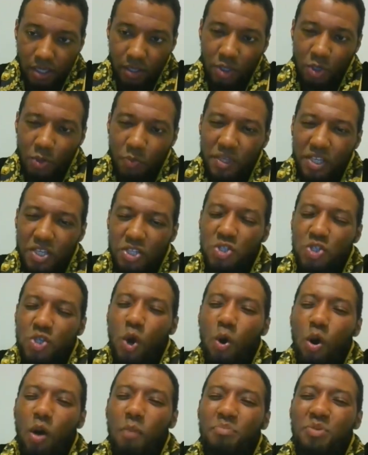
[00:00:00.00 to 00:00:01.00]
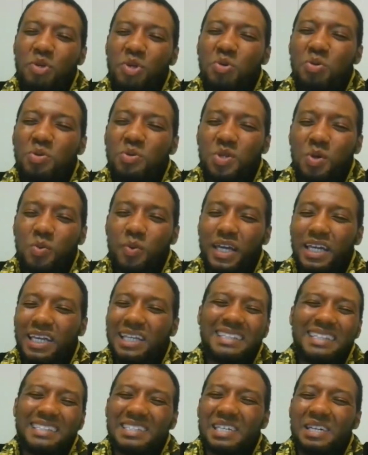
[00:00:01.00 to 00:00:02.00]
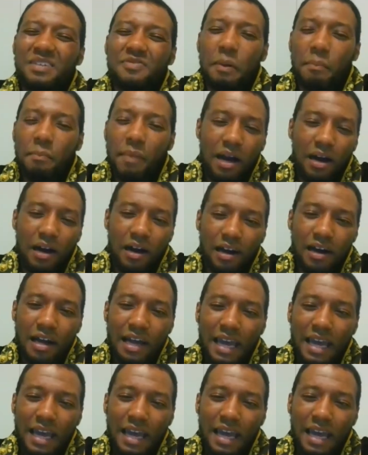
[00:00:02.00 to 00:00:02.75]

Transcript: you'd be so immune to it. It doesn't even matter.